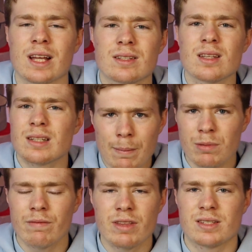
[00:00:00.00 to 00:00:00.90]
That's the
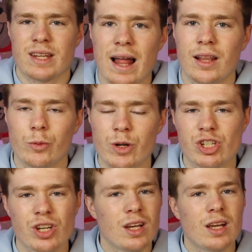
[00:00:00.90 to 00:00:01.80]
depth of this talent,
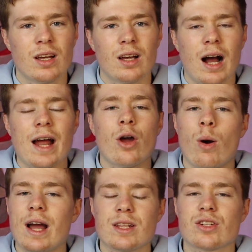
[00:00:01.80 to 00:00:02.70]
which I know
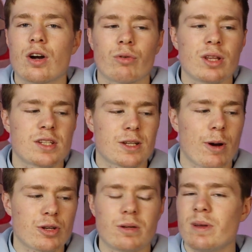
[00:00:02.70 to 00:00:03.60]
it's not really
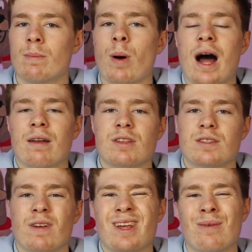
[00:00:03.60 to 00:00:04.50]
supposed to be the part of
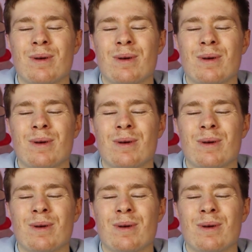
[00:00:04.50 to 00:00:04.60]
this video,